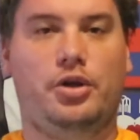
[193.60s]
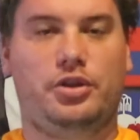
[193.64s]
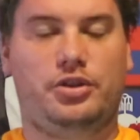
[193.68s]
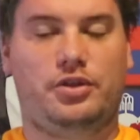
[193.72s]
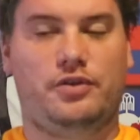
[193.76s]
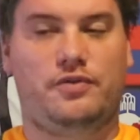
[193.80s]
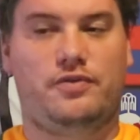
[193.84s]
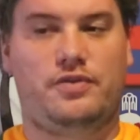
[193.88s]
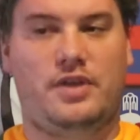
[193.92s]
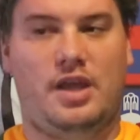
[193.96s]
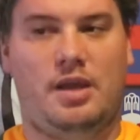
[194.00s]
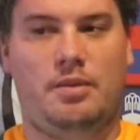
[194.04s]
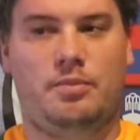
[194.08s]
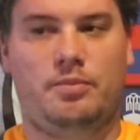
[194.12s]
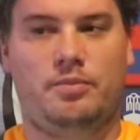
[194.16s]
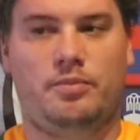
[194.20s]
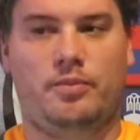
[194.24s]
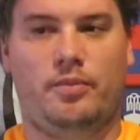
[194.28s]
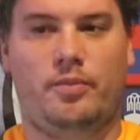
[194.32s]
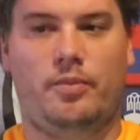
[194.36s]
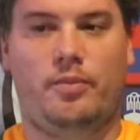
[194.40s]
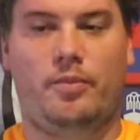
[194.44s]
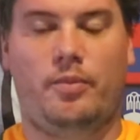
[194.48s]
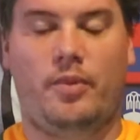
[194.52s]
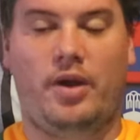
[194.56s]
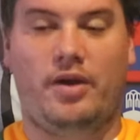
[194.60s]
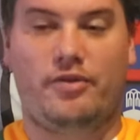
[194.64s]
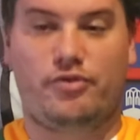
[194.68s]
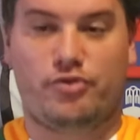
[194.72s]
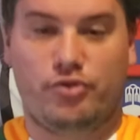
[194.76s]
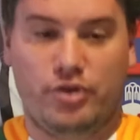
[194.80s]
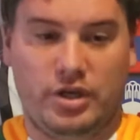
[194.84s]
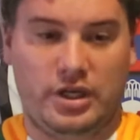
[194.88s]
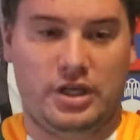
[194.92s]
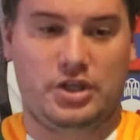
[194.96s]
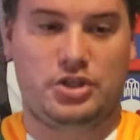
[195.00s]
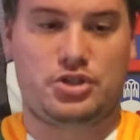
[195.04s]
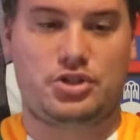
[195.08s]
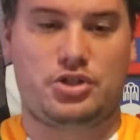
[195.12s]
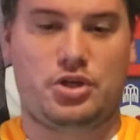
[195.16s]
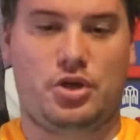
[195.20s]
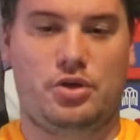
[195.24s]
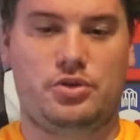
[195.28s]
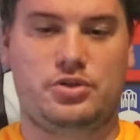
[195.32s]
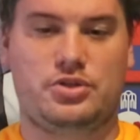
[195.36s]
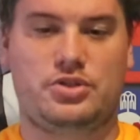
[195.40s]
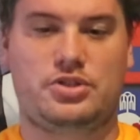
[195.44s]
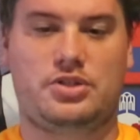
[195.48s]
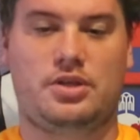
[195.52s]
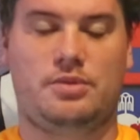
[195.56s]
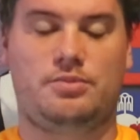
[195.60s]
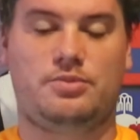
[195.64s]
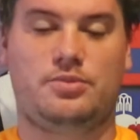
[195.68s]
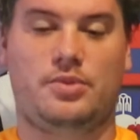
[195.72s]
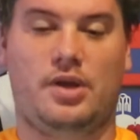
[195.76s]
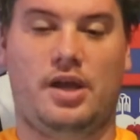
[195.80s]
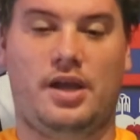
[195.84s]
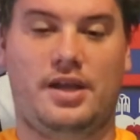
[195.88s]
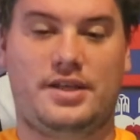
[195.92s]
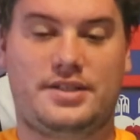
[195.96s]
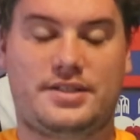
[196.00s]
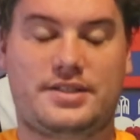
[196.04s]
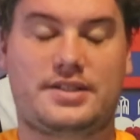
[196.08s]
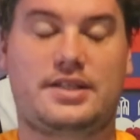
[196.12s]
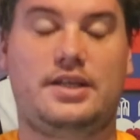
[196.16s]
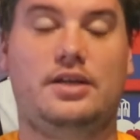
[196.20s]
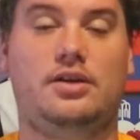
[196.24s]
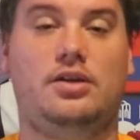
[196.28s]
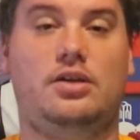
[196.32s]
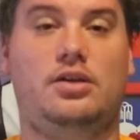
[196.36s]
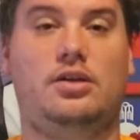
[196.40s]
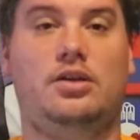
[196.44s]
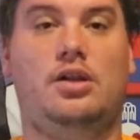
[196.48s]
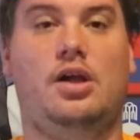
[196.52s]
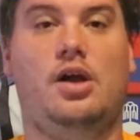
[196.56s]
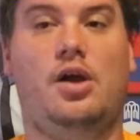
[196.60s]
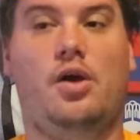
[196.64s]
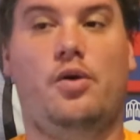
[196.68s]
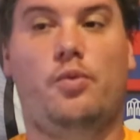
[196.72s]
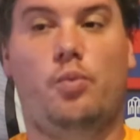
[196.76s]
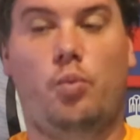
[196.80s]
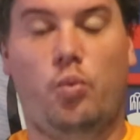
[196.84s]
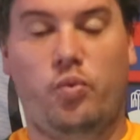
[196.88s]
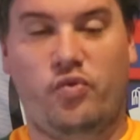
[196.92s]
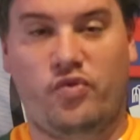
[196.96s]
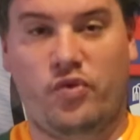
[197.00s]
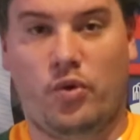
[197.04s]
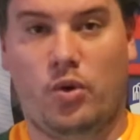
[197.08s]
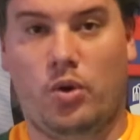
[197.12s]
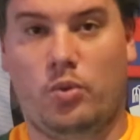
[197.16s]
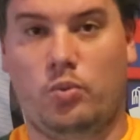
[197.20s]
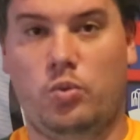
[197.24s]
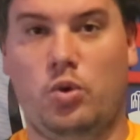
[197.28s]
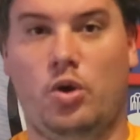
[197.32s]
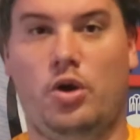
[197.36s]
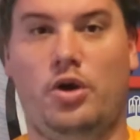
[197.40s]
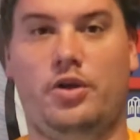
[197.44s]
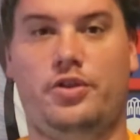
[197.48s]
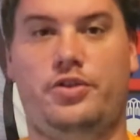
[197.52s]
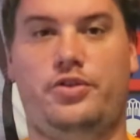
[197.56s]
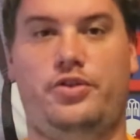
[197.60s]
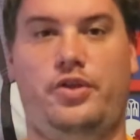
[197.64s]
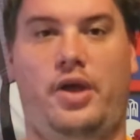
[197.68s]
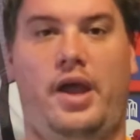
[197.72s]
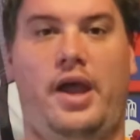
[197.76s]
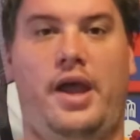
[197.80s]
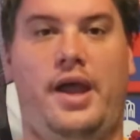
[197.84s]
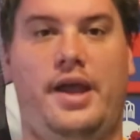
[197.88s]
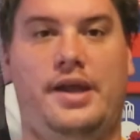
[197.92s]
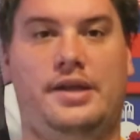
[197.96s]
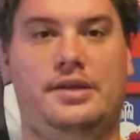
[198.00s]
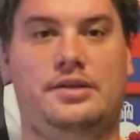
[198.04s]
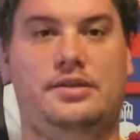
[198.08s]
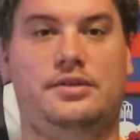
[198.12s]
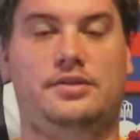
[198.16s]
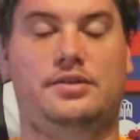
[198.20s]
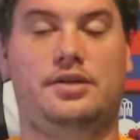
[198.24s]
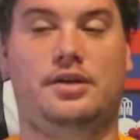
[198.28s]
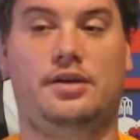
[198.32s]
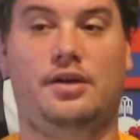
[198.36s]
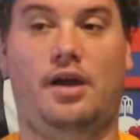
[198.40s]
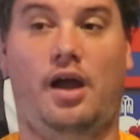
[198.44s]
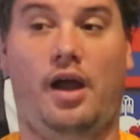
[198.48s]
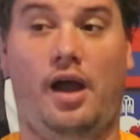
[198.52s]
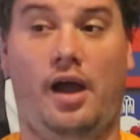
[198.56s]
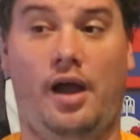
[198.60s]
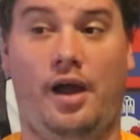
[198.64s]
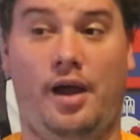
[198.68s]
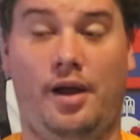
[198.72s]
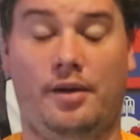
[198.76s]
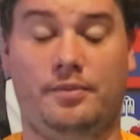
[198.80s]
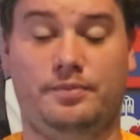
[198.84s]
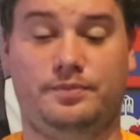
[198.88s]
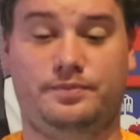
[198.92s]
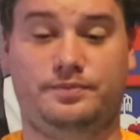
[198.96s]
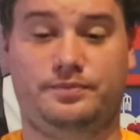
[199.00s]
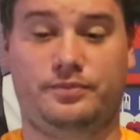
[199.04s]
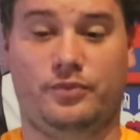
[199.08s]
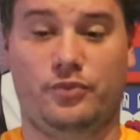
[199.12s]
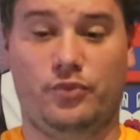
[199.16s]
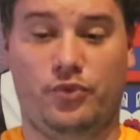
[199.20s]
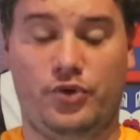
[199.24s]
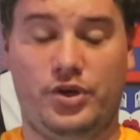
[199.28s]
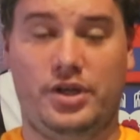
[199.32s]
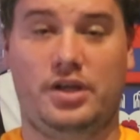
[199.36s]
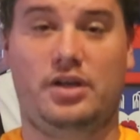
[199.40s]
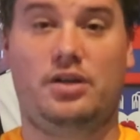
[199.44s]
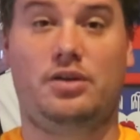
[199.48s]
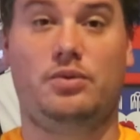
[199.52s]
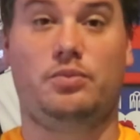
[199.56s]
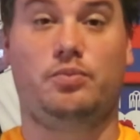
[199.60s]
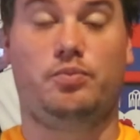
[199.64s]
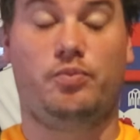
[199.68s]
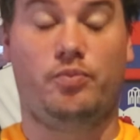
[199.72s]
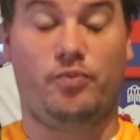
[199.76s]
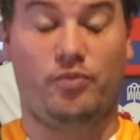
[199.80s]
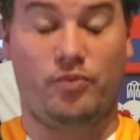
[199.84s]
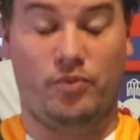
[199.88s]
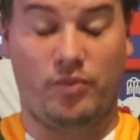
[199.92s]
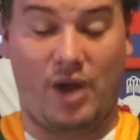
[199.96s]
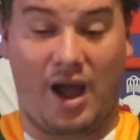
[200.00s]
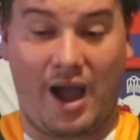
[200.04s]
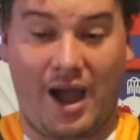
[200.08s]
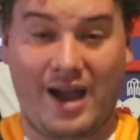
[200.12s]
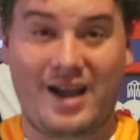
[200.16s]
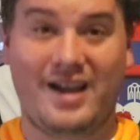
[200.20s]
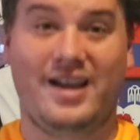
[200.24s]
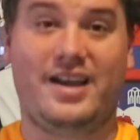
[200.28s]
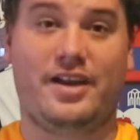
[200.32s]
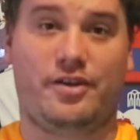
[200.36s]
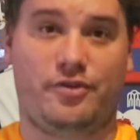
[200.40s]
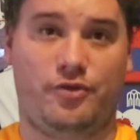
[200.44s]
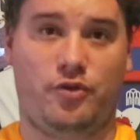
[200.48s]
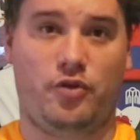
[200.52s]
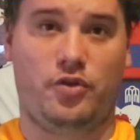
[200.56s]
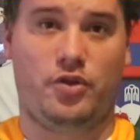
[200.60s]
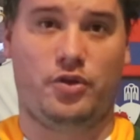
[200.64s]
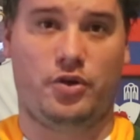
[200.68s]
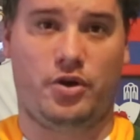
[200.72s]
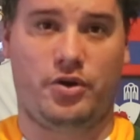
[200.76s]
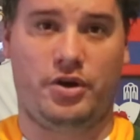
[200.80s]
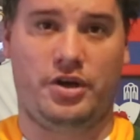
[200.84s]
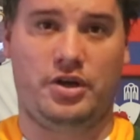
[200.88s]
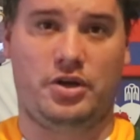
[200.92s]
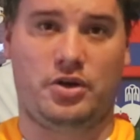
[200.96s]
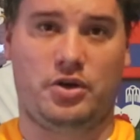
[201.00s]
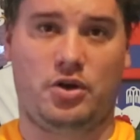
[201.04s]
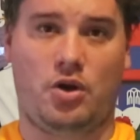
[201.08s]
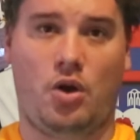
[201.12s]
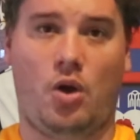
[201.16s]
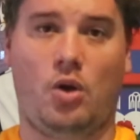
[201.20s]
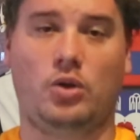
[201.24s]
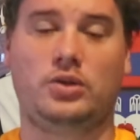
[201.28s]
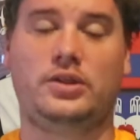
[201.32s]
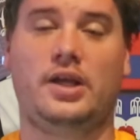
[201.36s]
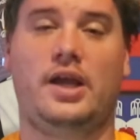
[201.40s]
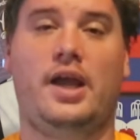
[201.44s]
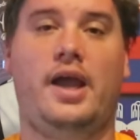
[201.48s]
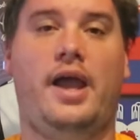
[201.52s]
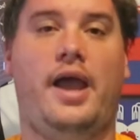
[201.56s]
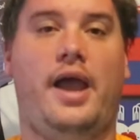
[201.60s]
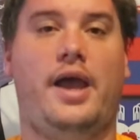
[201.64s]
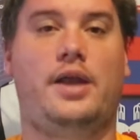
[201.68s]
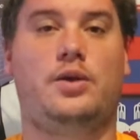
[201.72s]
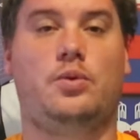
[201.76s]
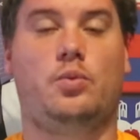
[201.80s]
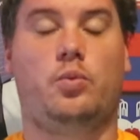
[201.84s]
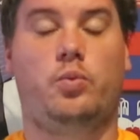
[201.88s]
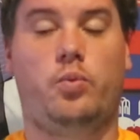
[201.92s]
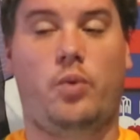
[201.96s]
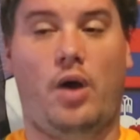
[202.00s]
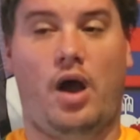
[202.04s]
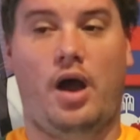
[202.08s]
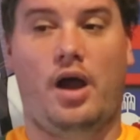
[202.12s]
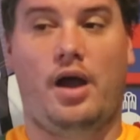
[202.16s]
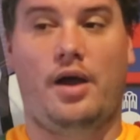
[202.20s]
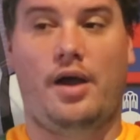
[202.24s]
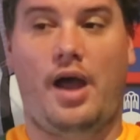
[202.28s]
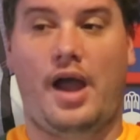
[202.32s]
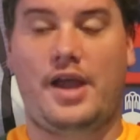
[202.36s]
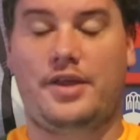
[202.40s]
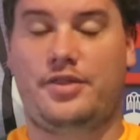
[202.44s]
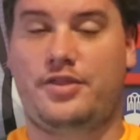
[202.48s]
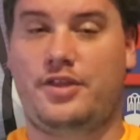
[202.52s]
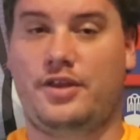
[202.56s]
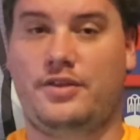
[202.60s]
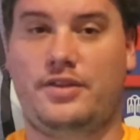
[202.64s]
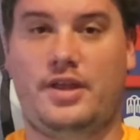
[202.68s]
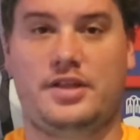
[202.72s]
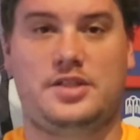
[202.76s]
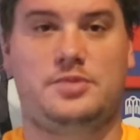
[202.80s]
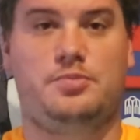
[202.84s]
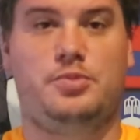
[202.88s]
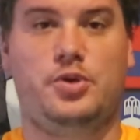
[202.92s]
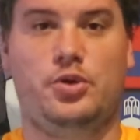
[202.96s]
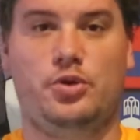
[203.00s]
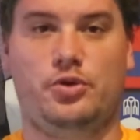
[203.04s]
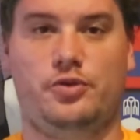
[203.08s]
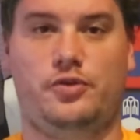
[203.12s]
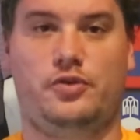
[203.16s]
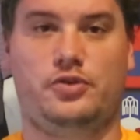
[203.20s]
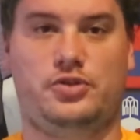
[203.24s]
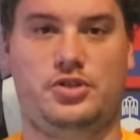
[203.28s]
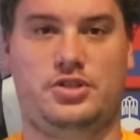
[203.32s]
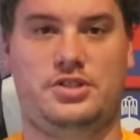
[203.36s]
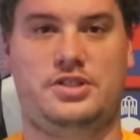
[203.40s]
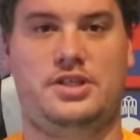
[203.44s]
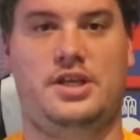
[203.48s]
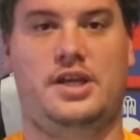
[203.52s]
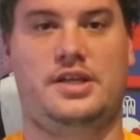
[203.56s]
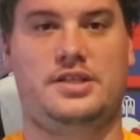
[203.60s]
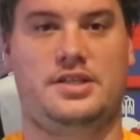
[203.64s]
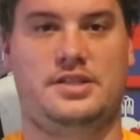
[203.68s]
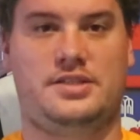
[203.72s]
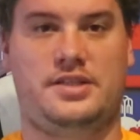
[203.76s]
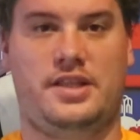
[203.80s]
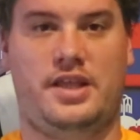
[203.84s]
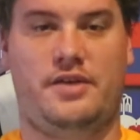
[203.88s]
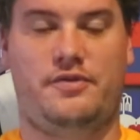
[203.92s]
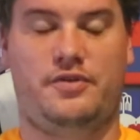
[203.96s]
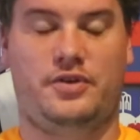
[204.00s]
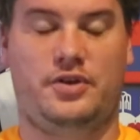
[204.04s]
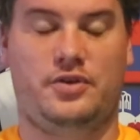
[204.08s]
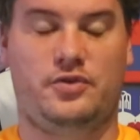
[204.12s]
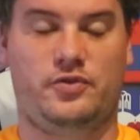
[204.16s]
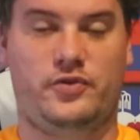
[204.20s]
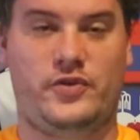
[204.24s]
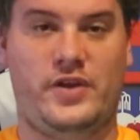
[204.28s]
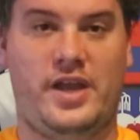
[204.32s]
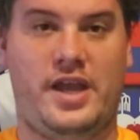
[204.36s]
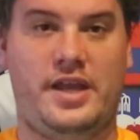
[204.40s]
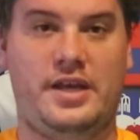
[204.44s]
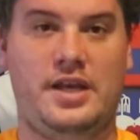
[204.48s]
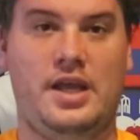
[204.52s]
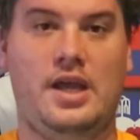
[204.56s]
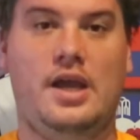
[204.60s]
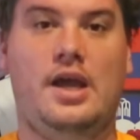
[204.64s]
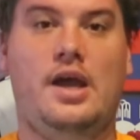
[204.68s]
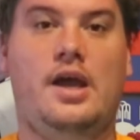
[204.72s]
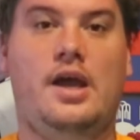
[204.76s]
of them have really shown some skill, worth, and real hunger for the green and gold. And I think that's beautiful to see as a South African fan.